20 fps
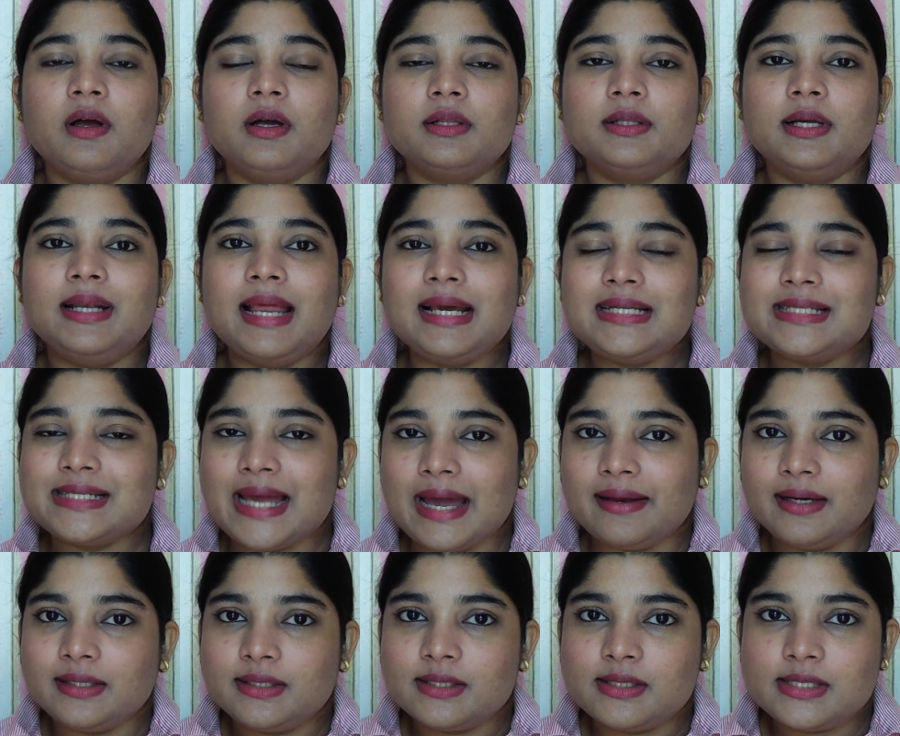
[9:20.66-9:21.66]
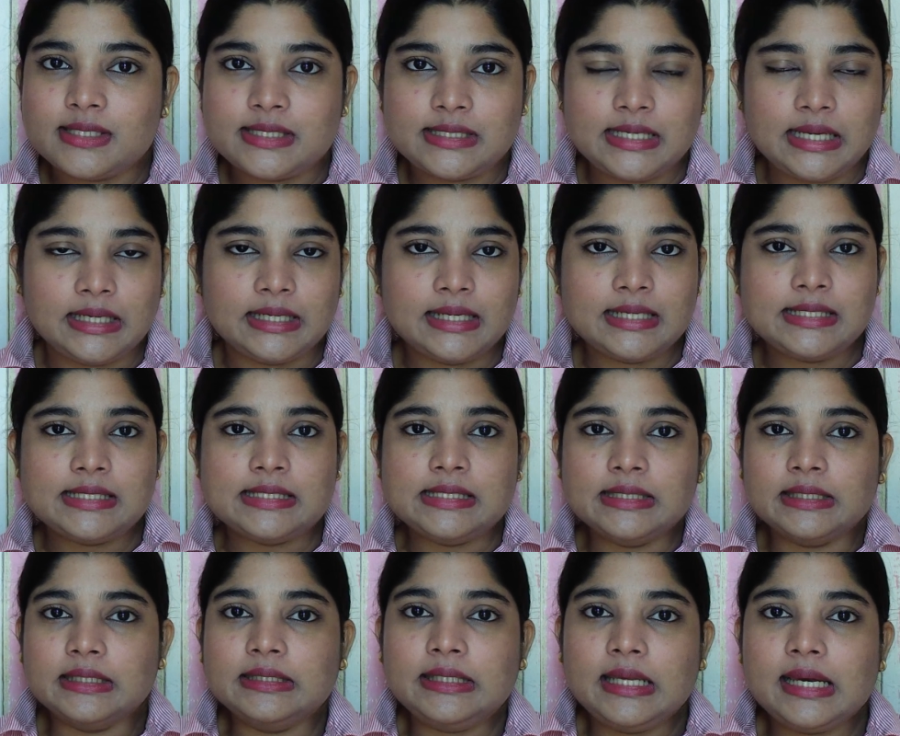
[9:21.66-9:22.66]
The next characteristic is
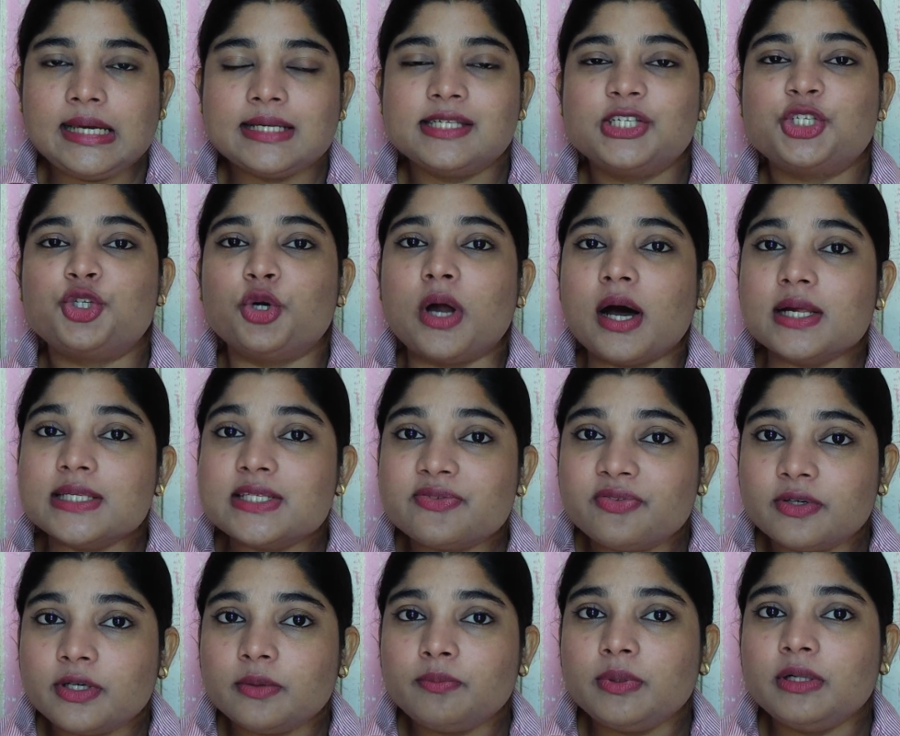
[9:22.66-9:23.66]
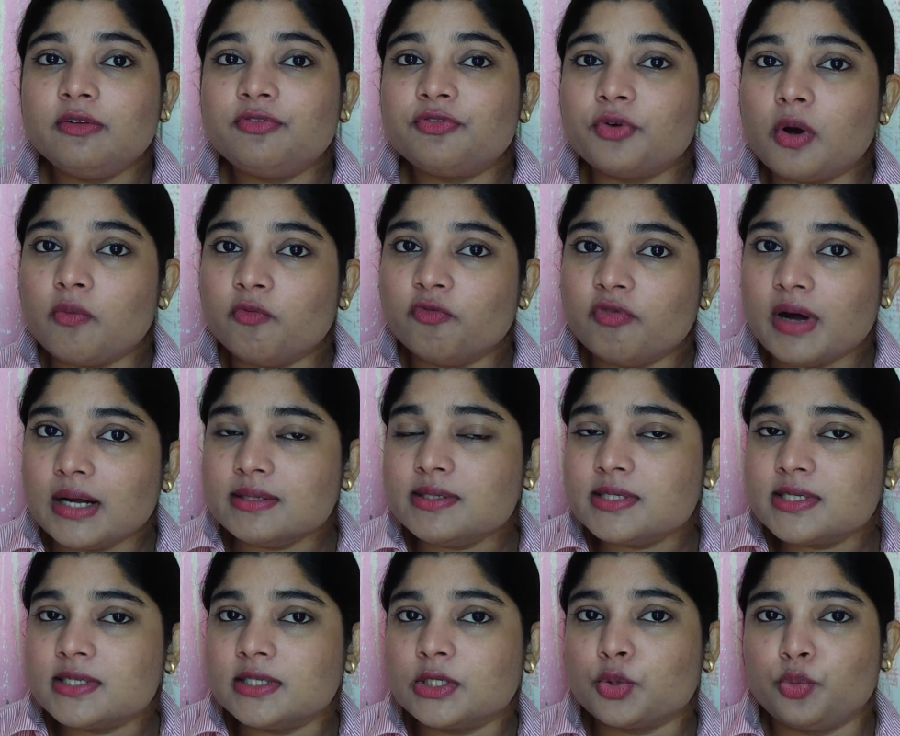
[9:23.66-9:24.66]
learning is transferable from
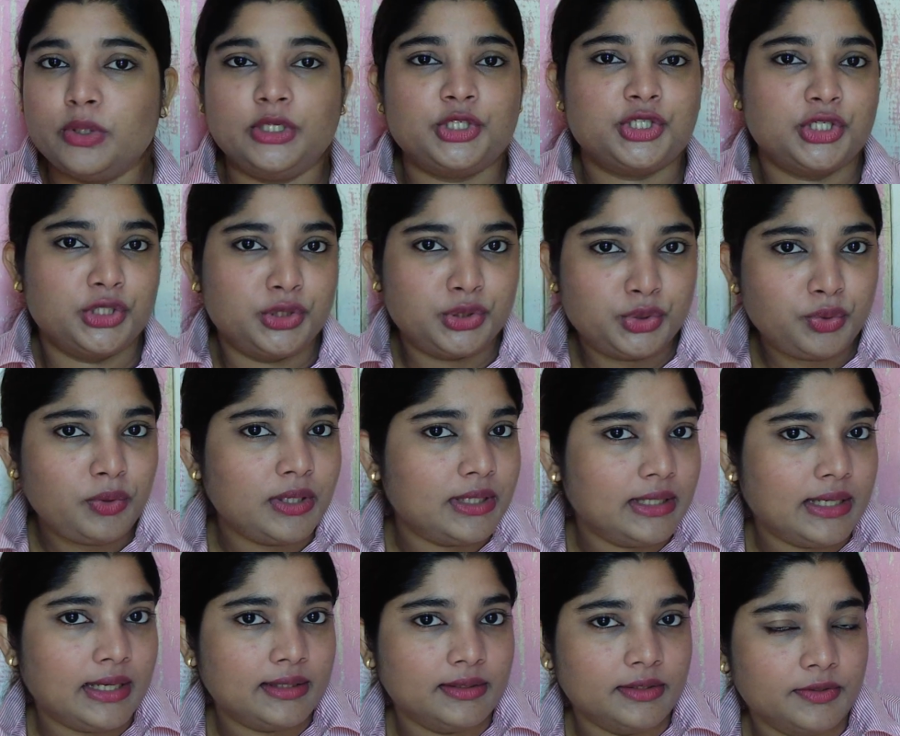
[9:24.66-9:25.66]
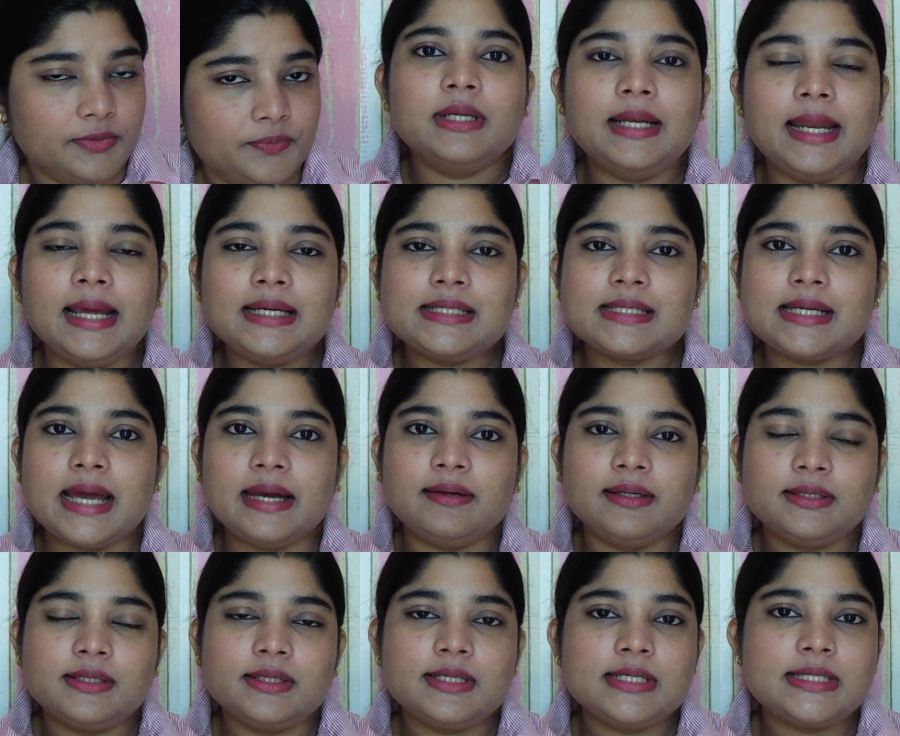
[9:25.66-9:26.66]
one situation to another. The next
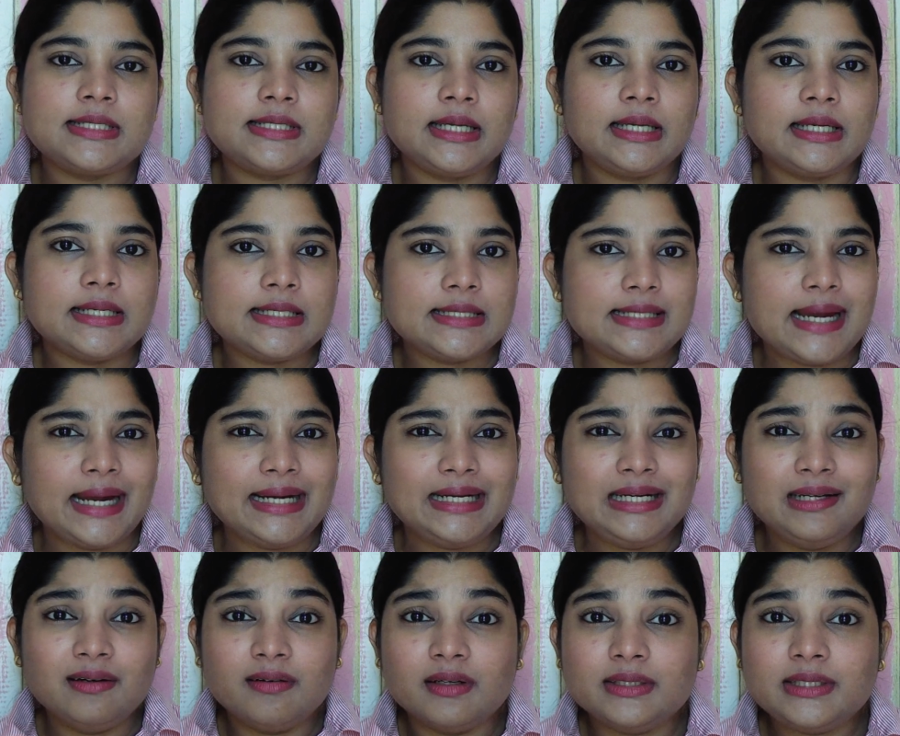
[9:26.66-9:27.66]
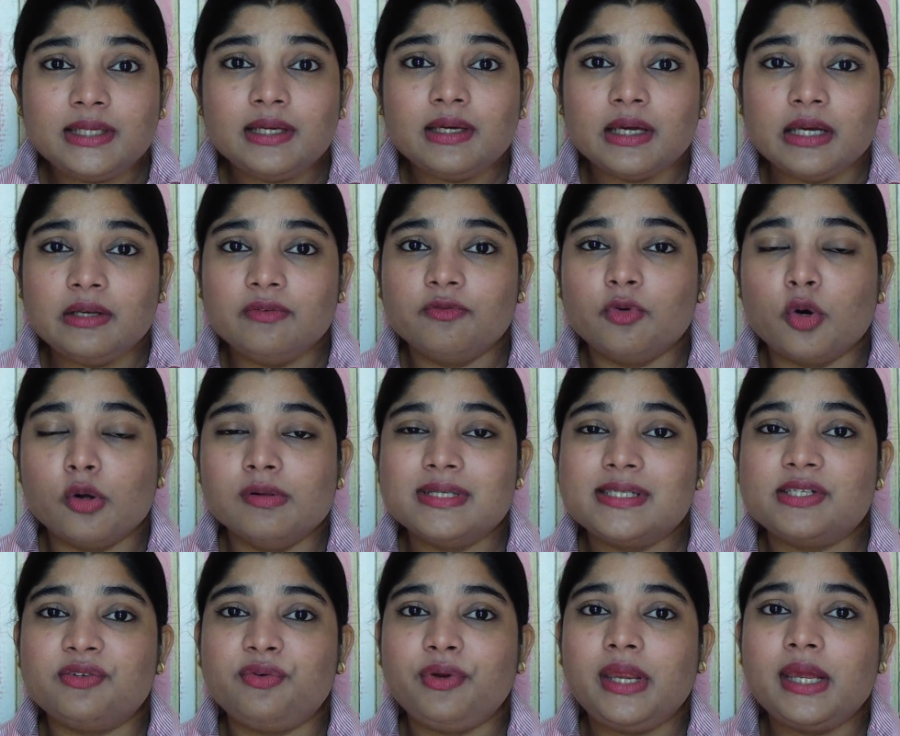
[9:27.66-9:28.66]
characteristic is that learning
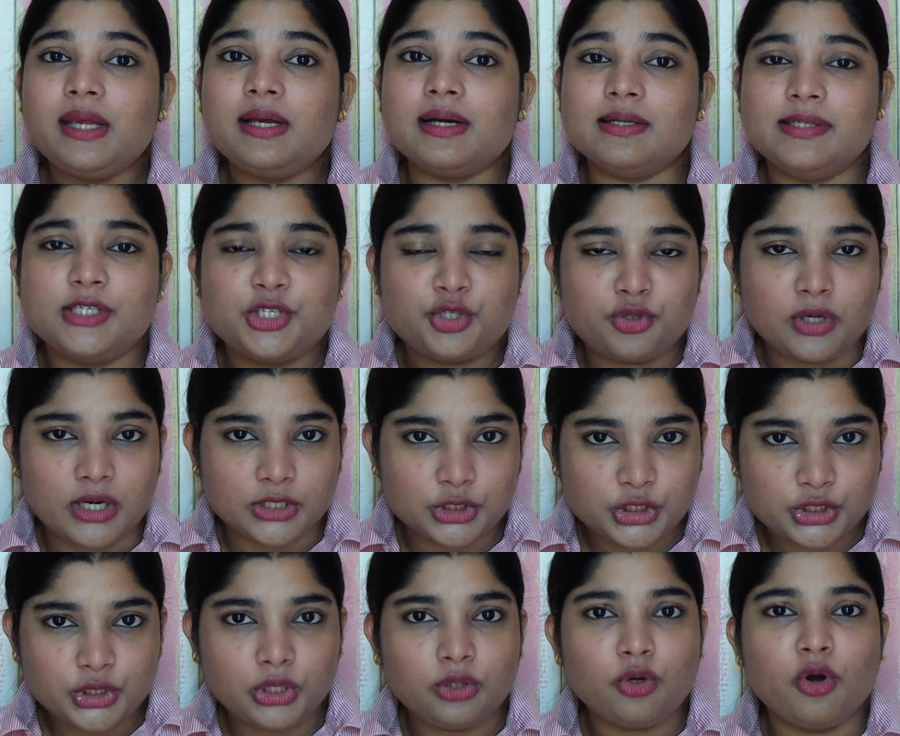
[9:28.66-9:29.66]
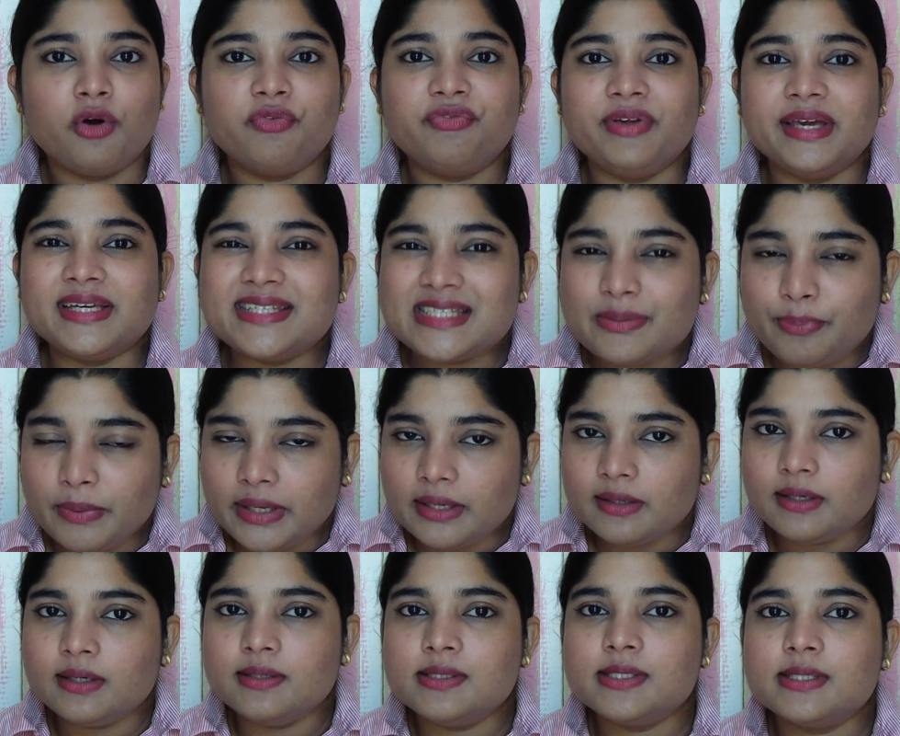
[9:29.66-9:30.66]
involves reconstruction of
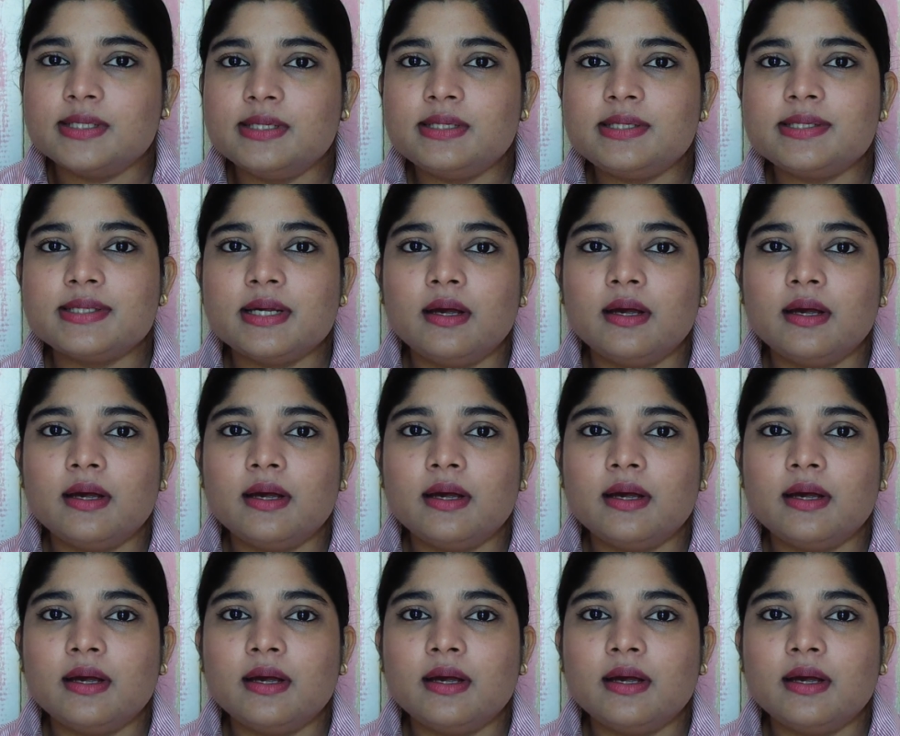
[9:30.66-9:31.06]
experiences.